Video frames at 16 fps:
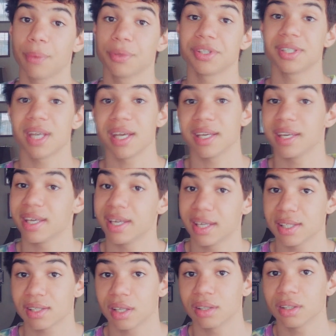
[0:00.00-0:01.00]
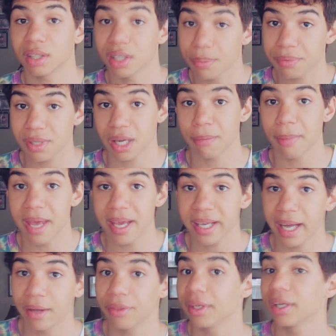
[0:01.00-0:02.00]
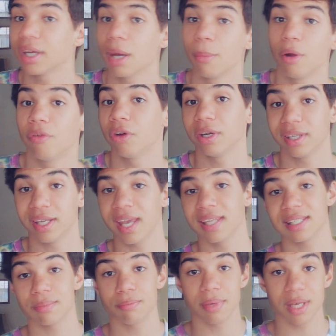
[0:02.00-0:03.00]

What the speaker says: I would say kiss on the lips and make out and then come over and kiss